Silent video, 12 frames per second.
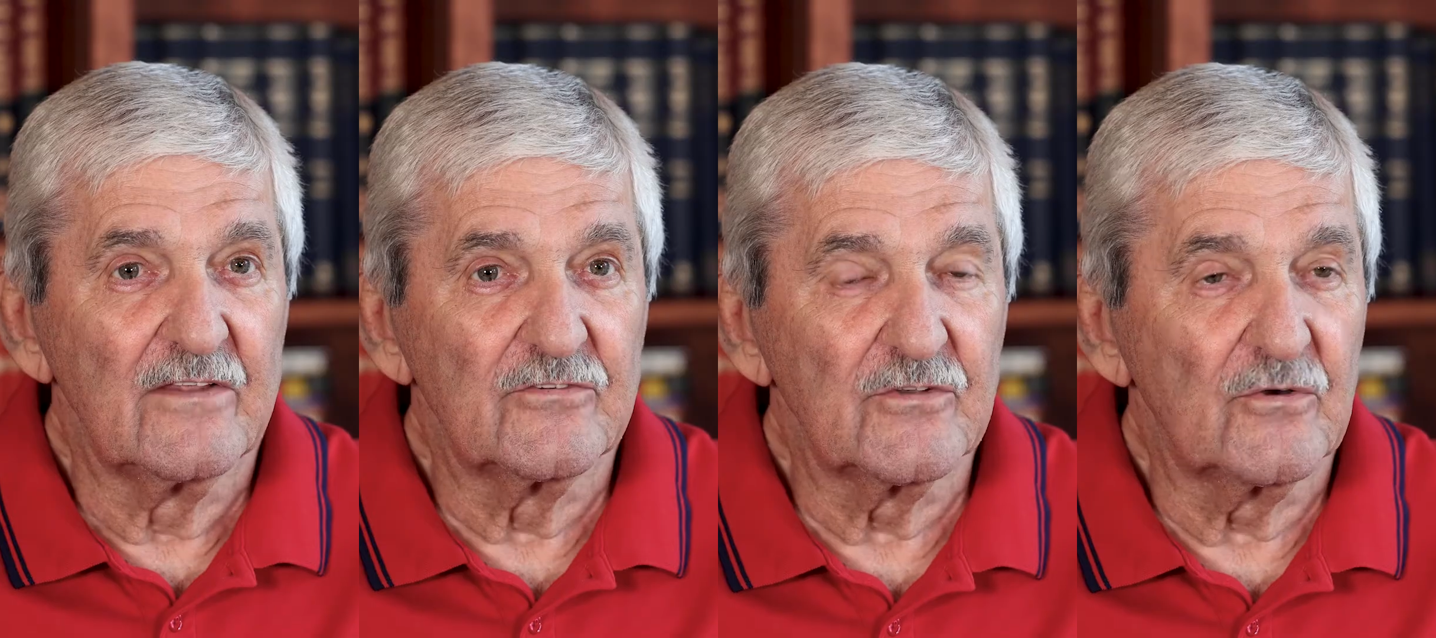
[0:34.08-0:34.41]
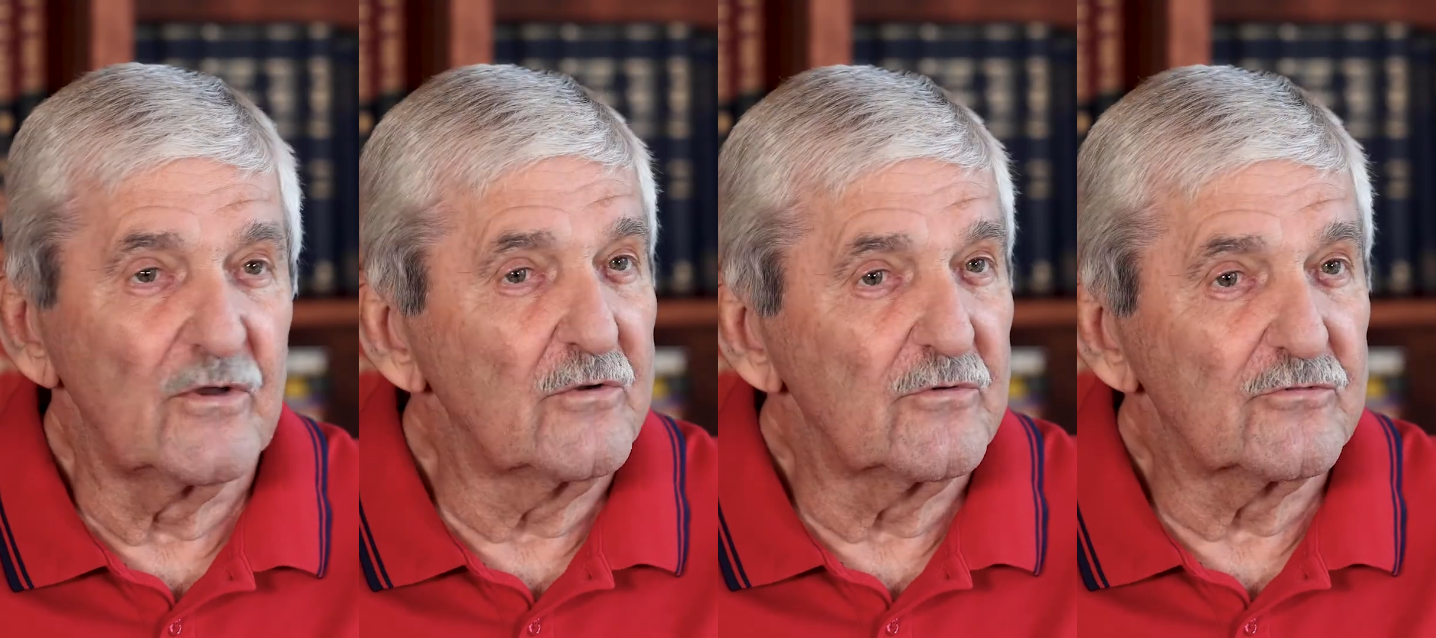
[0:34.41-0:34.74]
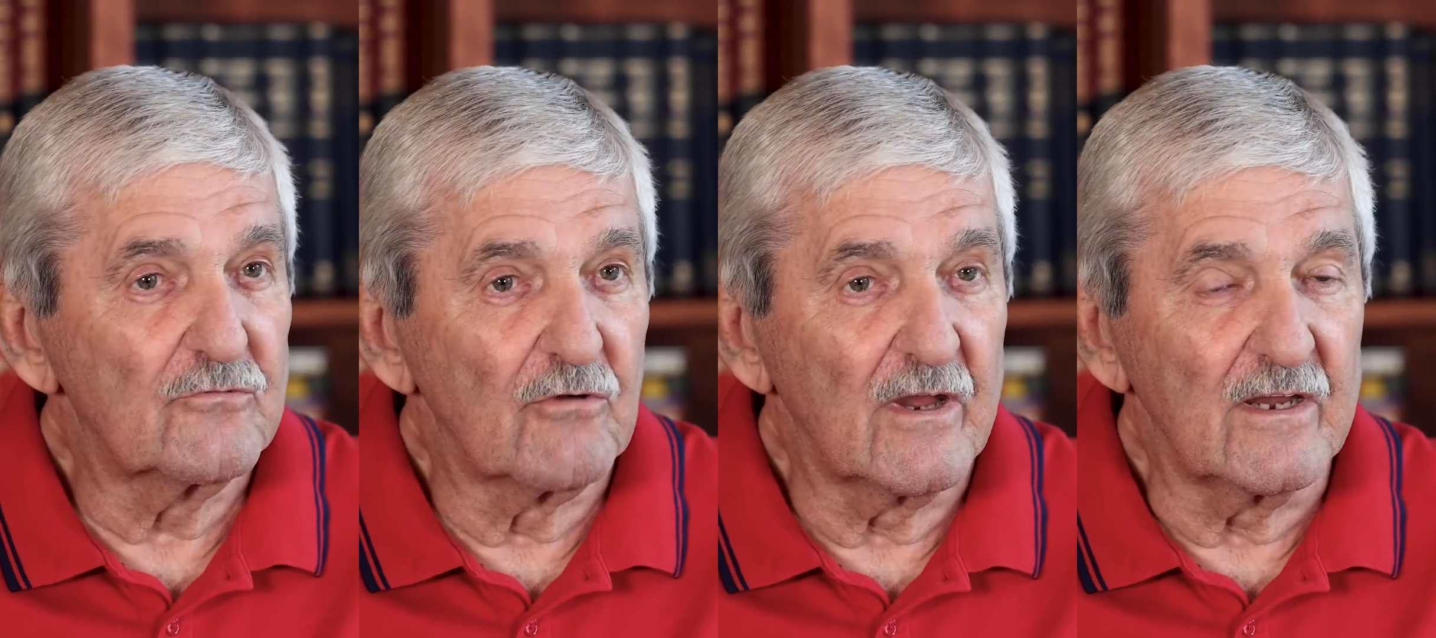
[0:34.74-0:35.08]
So it was
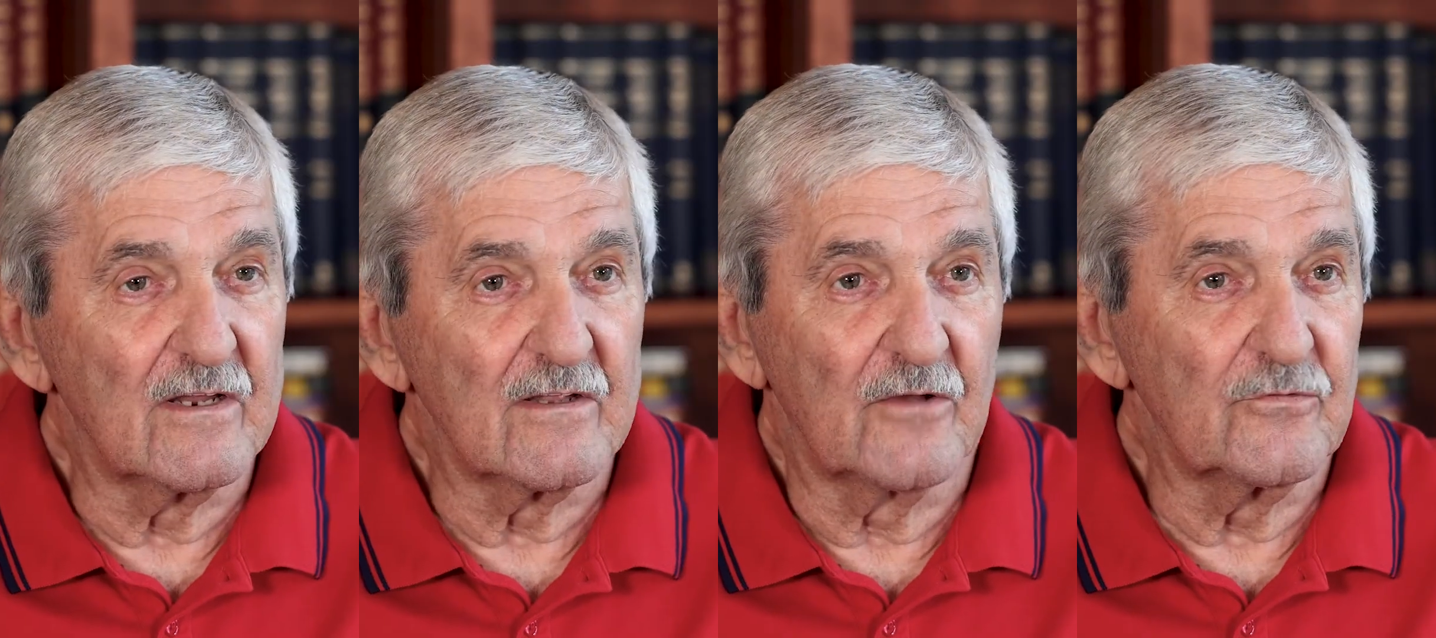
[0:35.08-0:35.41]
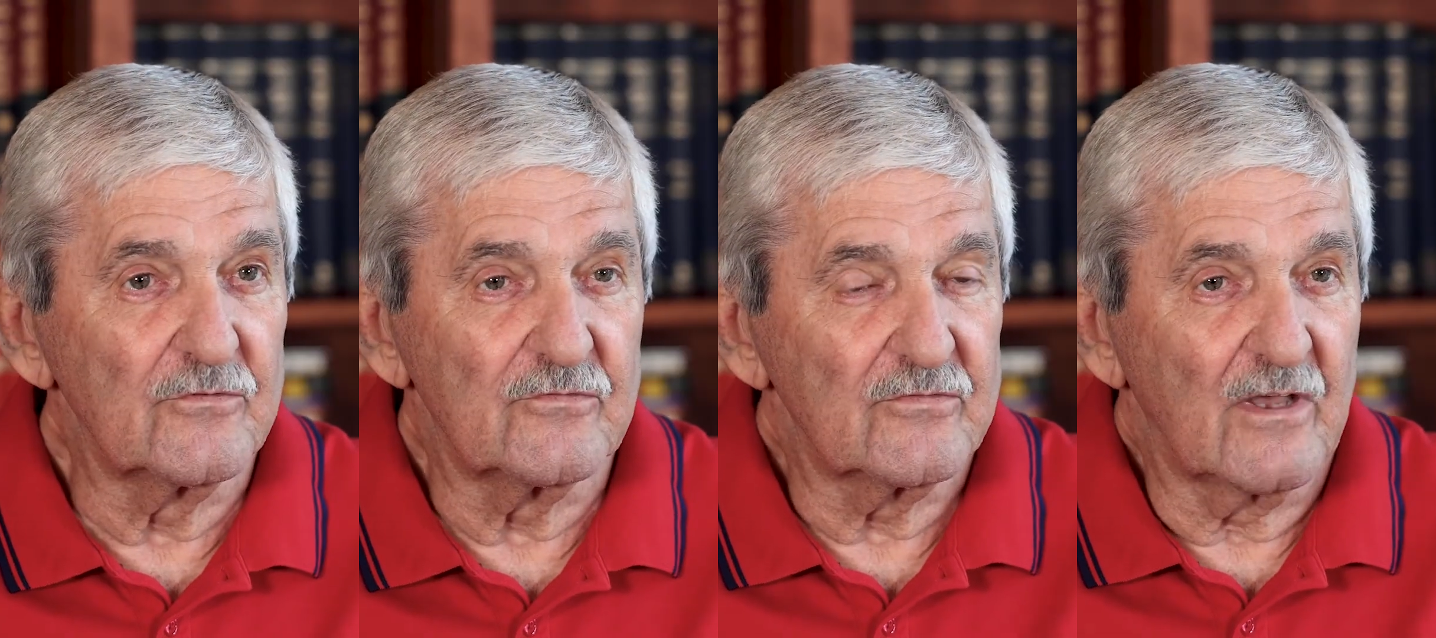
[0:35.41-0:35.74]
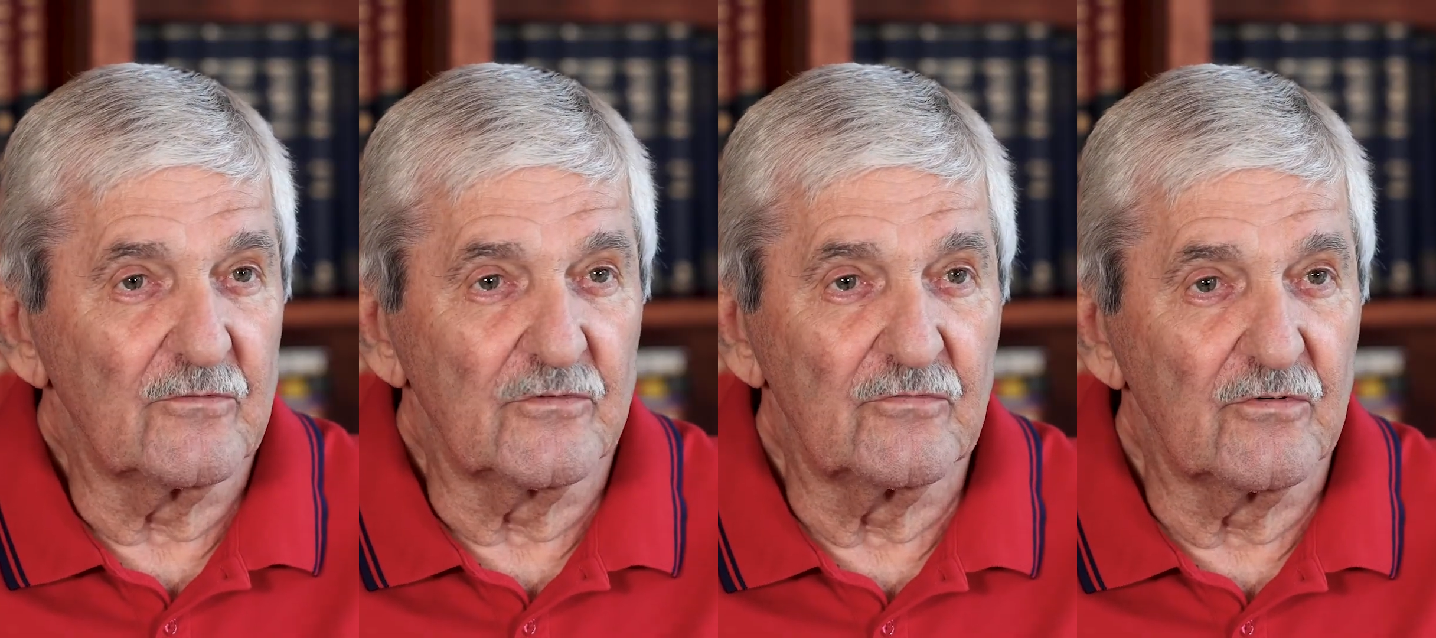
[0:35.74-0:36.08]
great. I was,
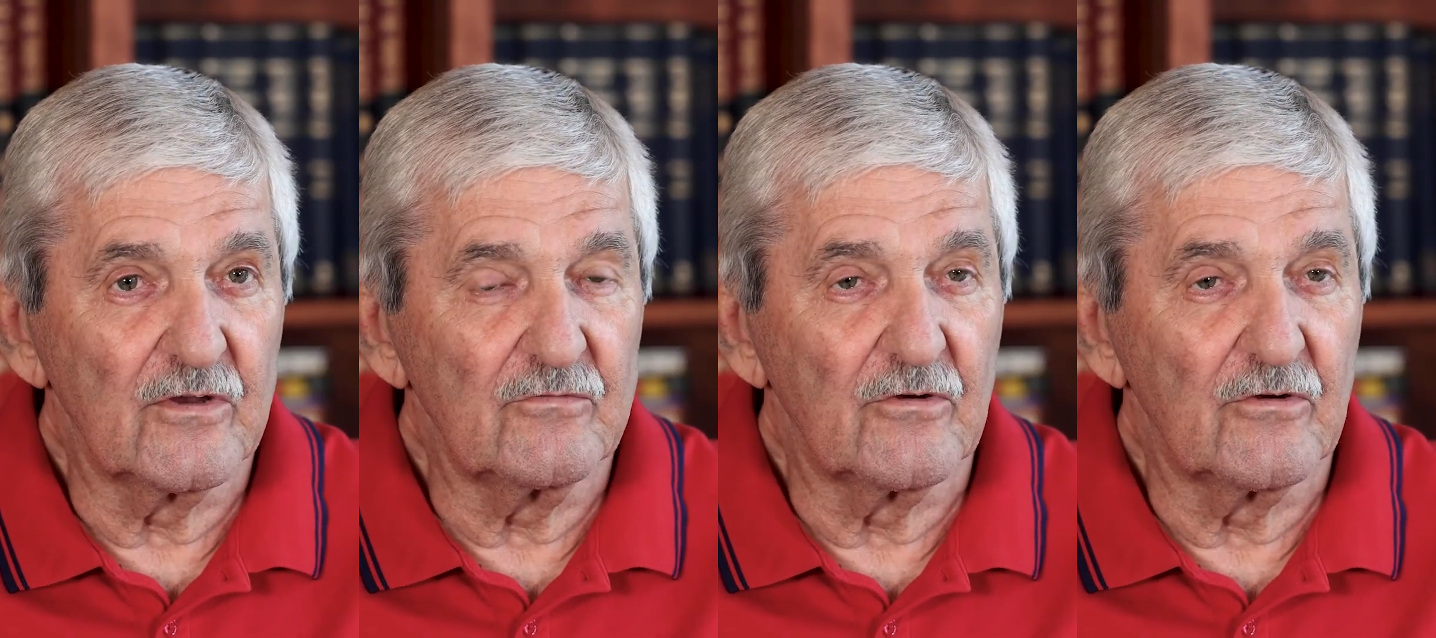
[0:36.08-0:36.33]
I was very,